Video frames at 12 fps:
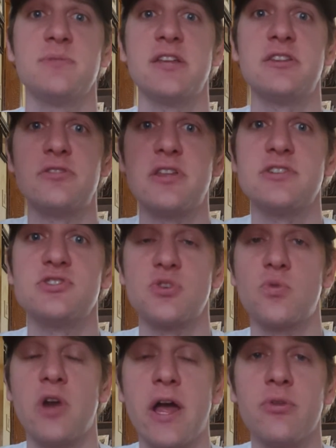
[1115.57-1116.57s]
and then they
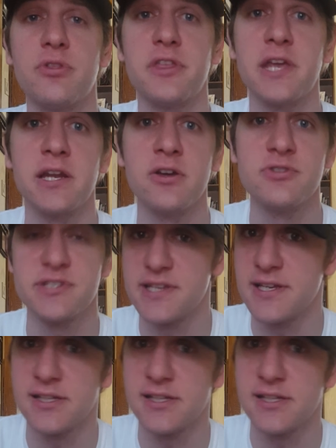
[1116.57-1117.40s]
surround Thanos.